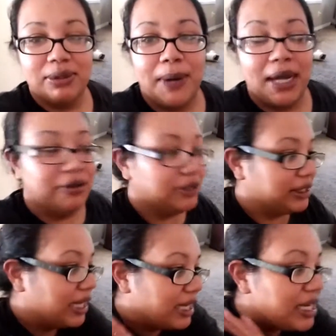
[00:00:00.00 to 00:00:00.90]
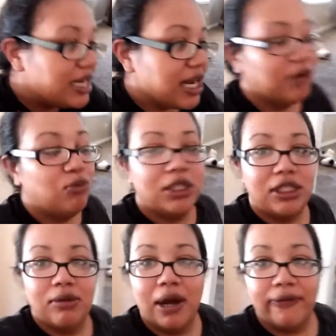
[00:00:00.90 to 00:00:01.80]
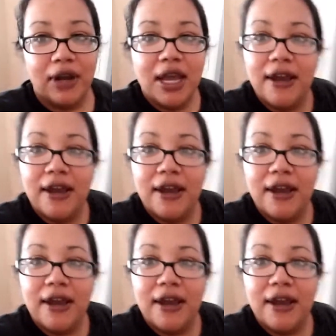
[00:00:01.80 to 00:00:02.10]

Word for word: spiders. None whatsoever.